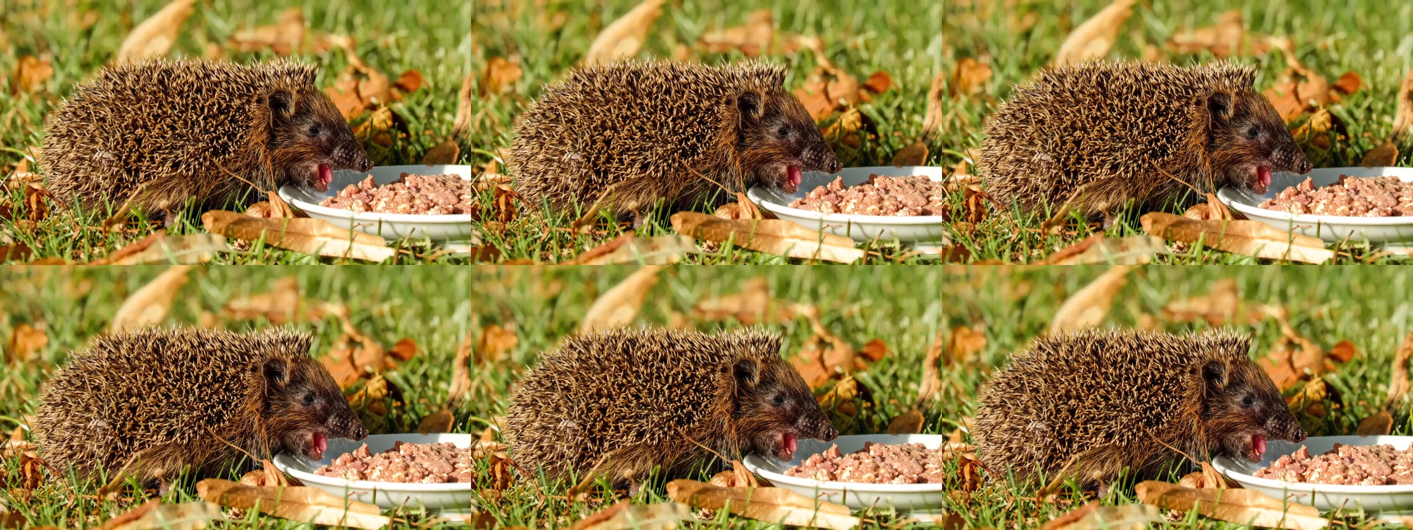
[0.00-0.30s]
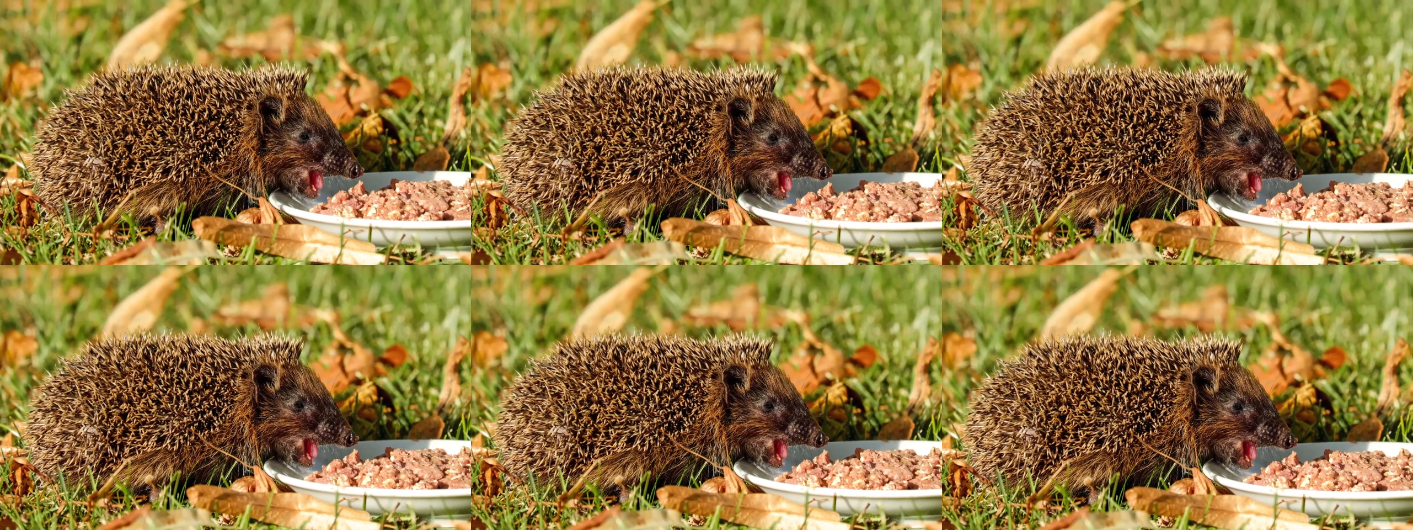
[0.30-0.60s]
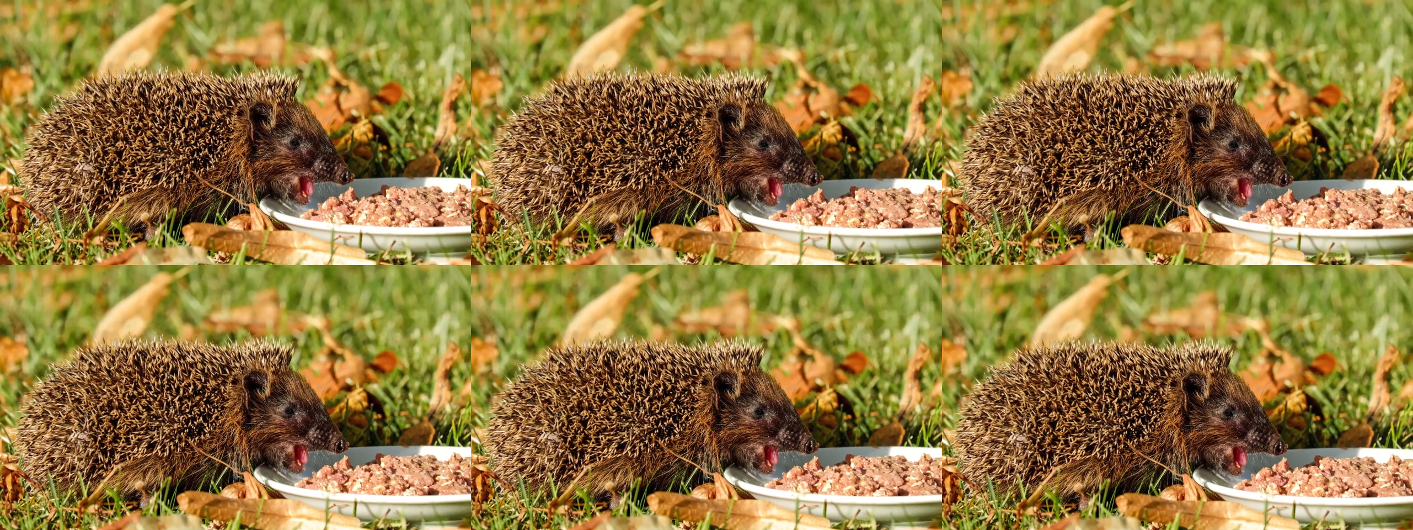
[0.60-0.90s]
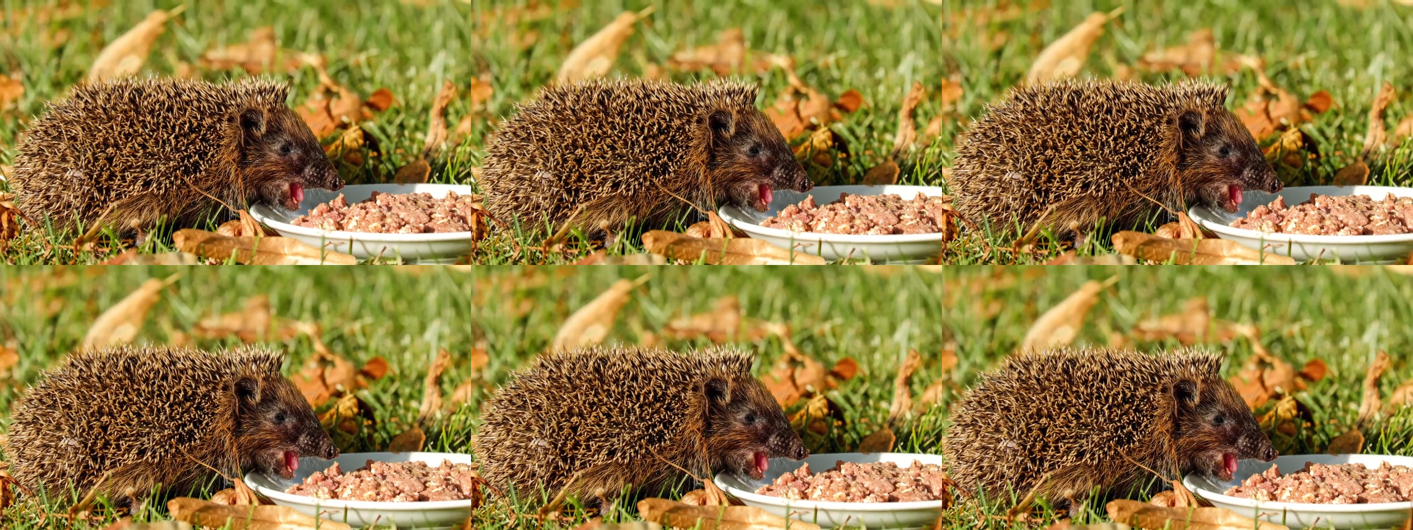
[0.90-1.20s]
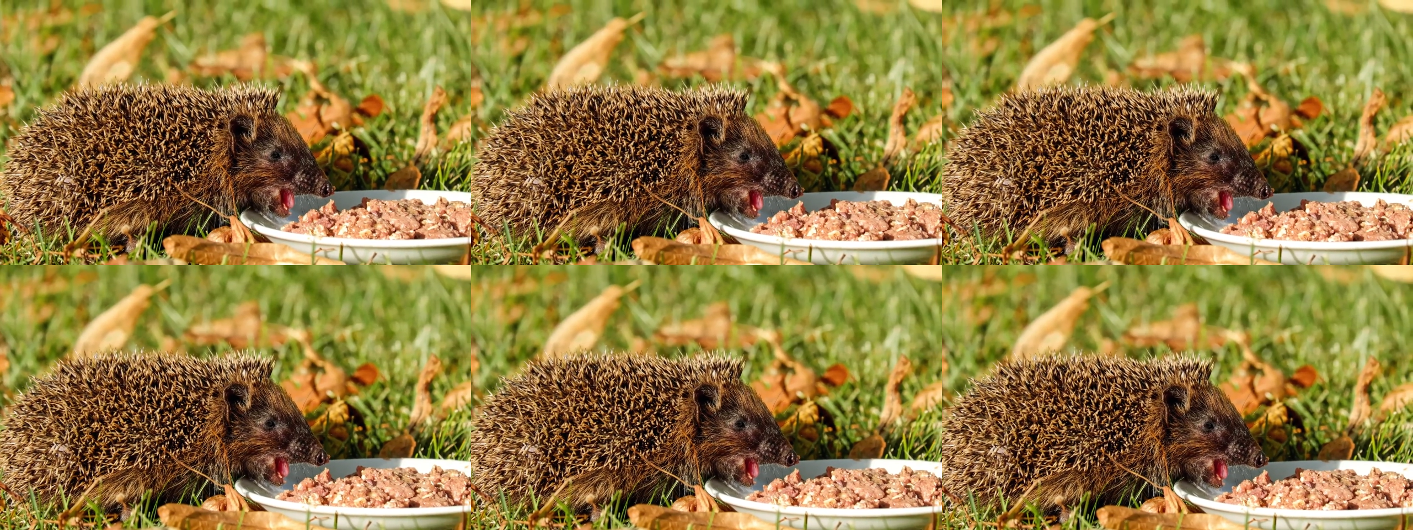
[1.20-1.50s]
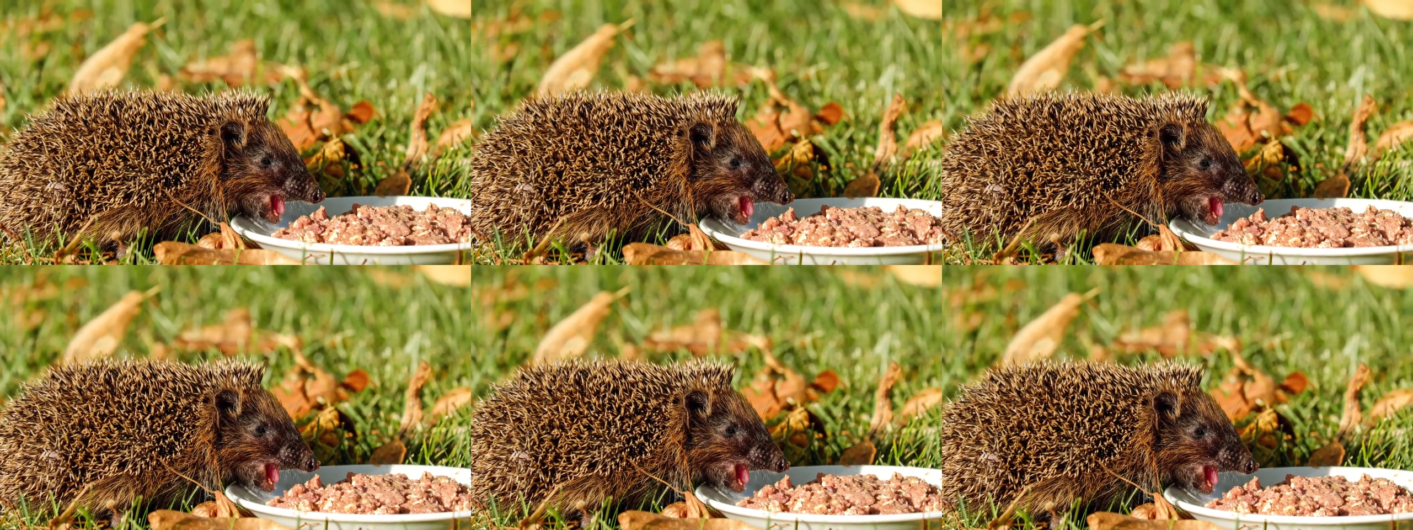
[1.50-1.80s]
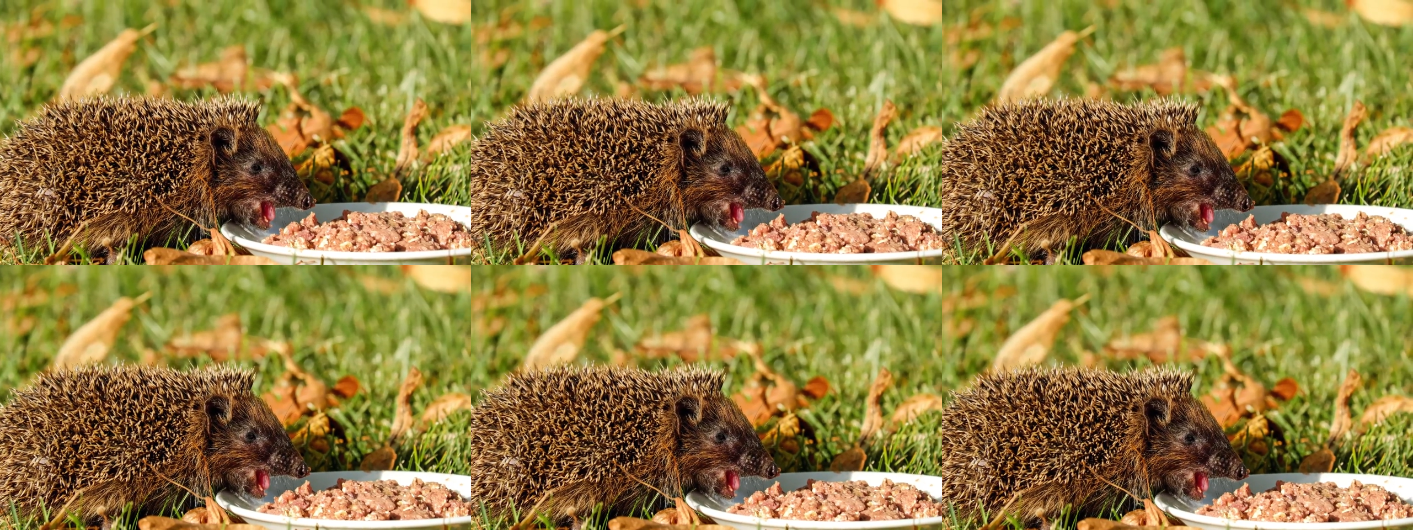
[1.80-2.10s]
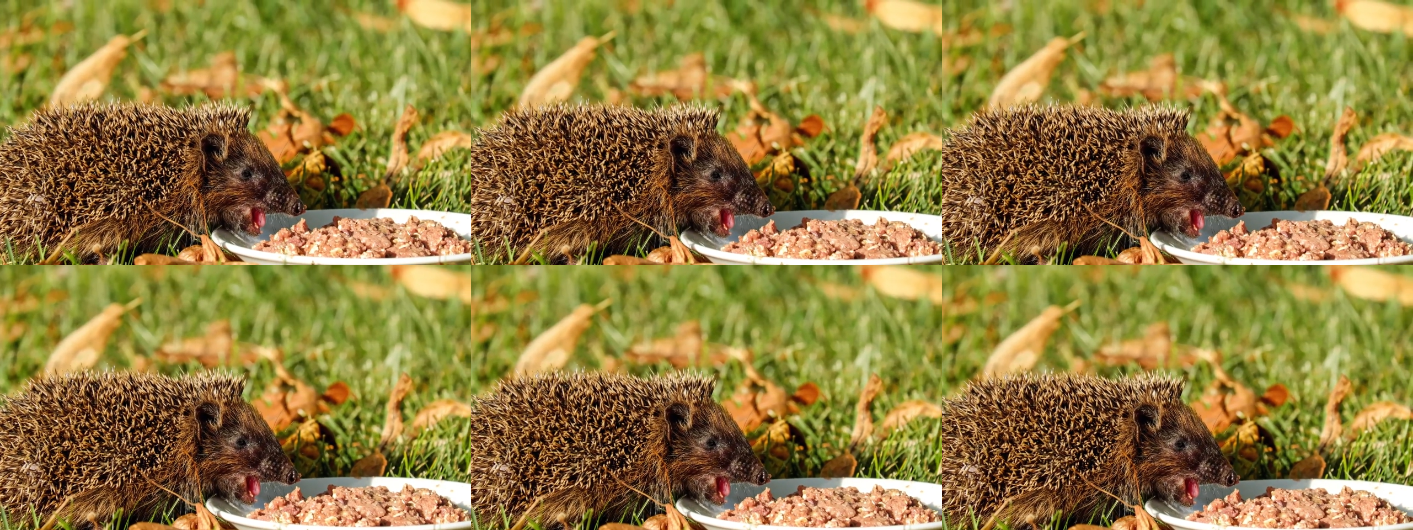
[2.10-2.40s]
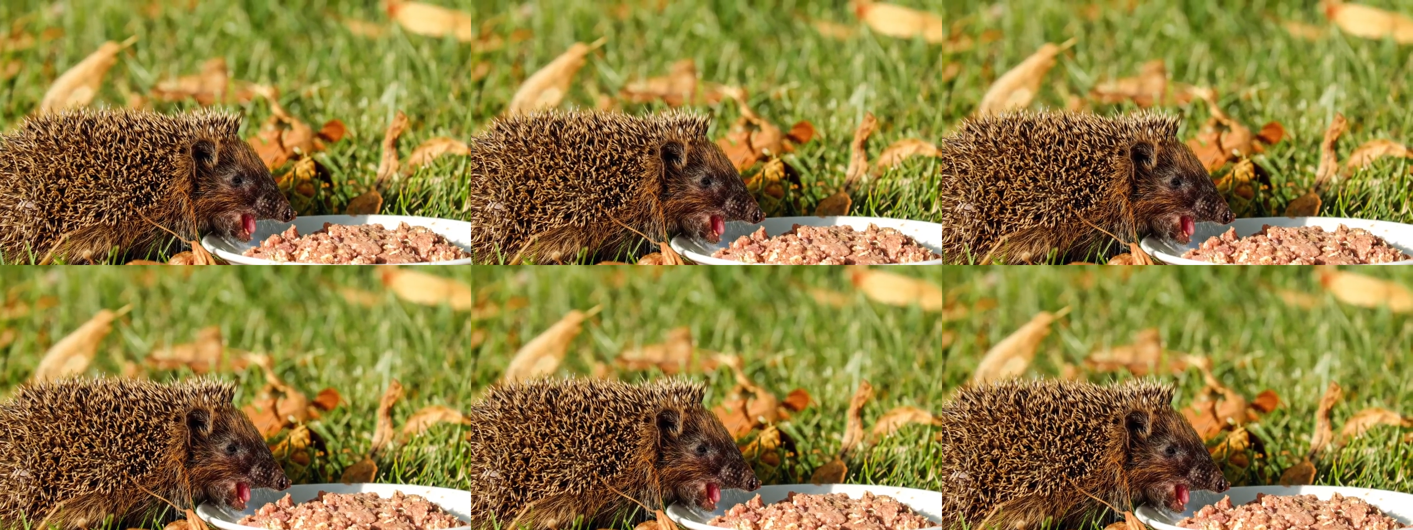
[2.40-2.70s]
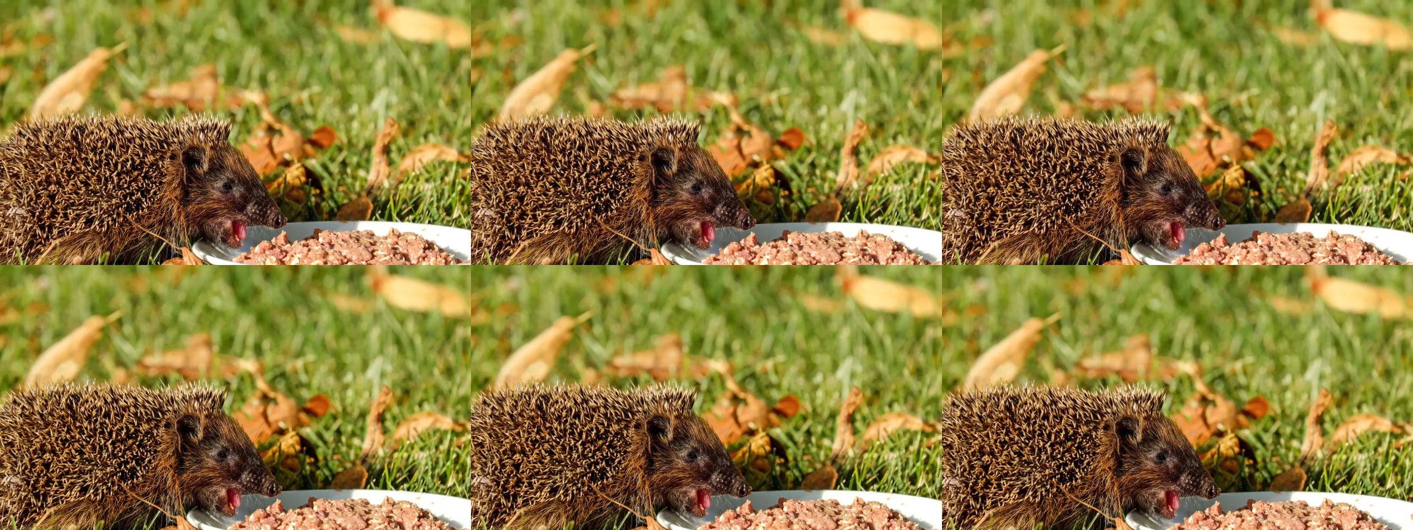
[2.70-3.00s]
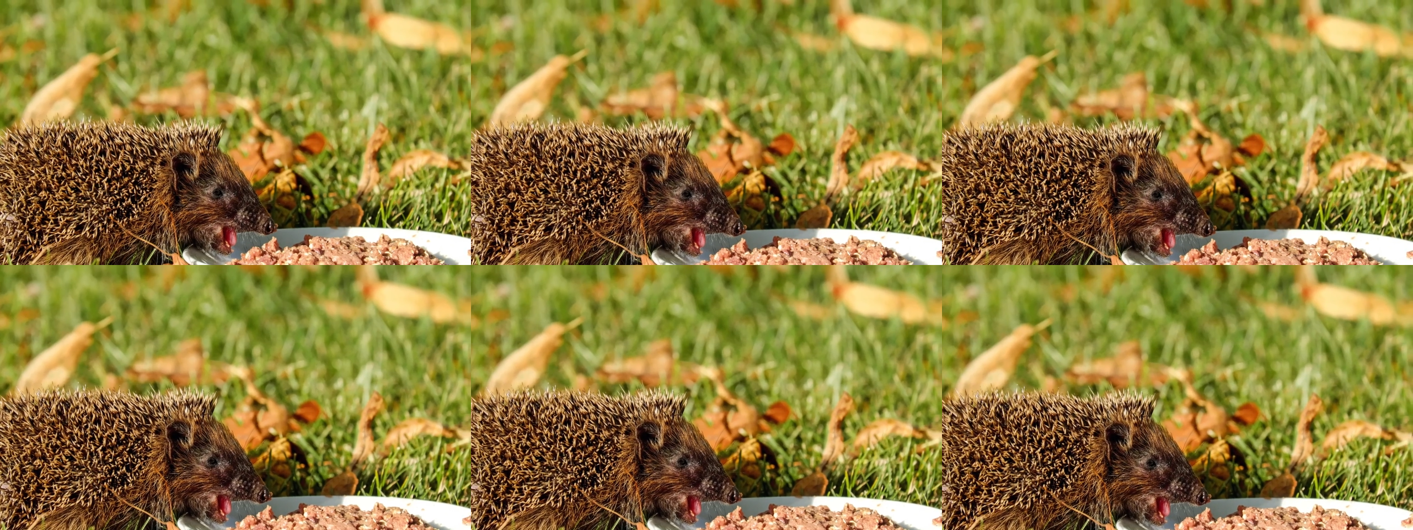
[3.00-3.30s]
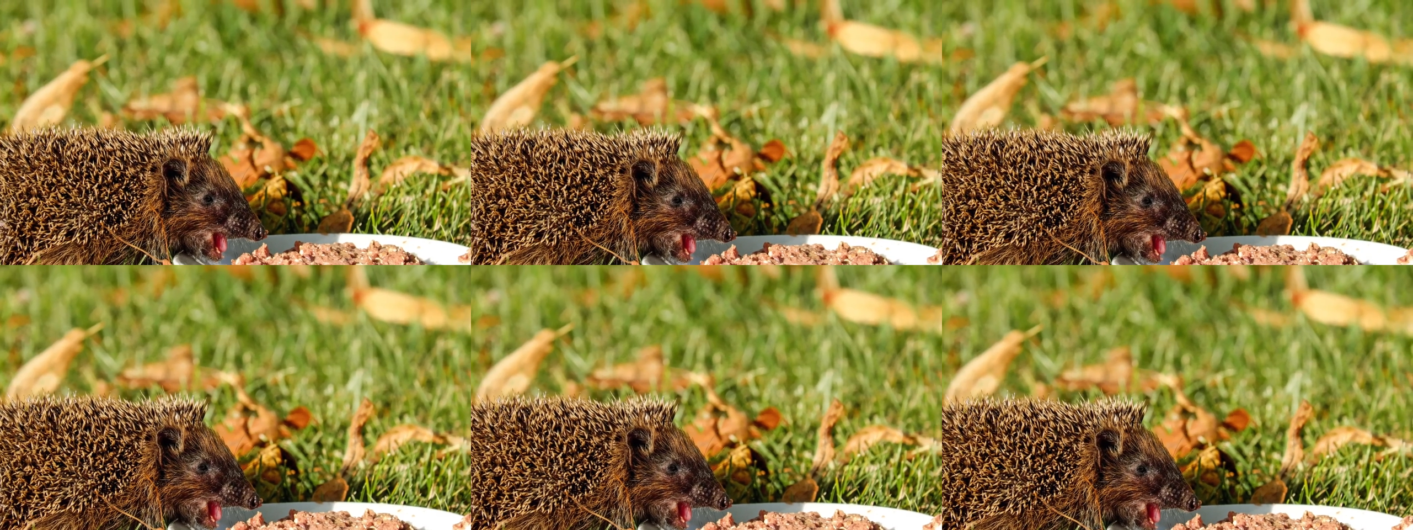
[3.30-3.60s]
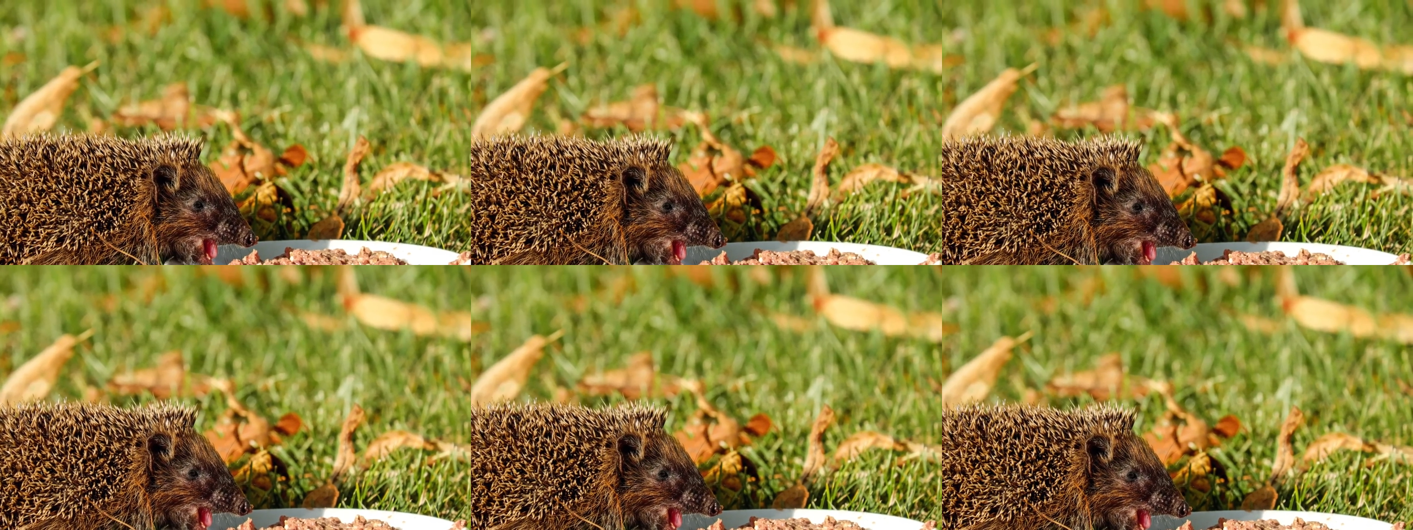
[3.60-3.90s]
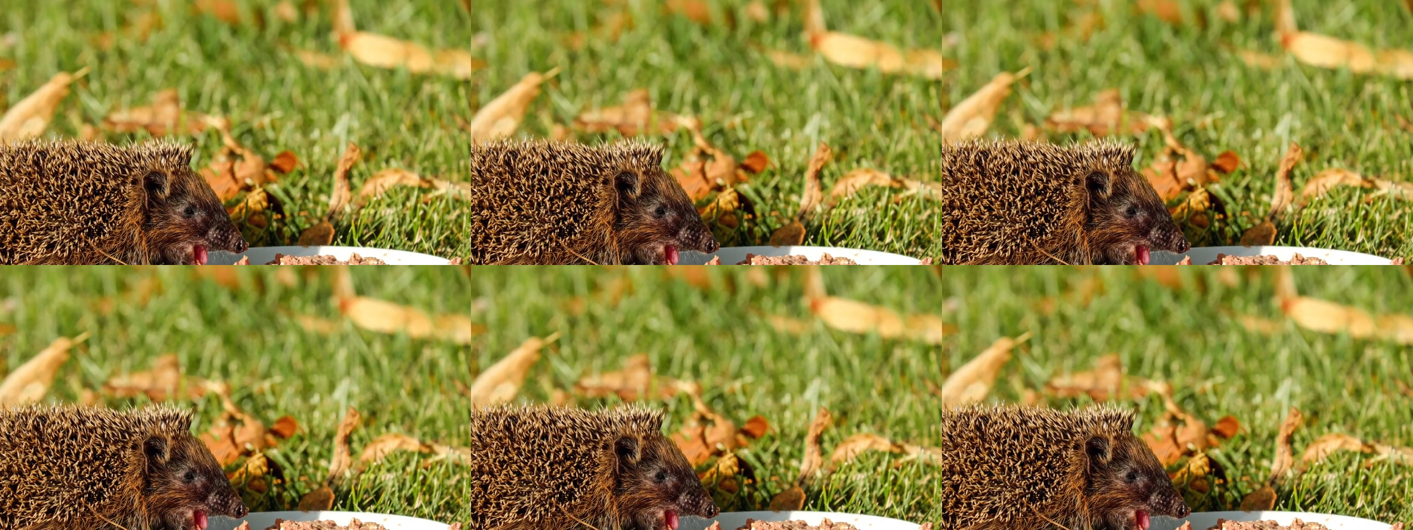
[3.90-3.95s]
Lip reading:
No face is visible, so there are no lips to read.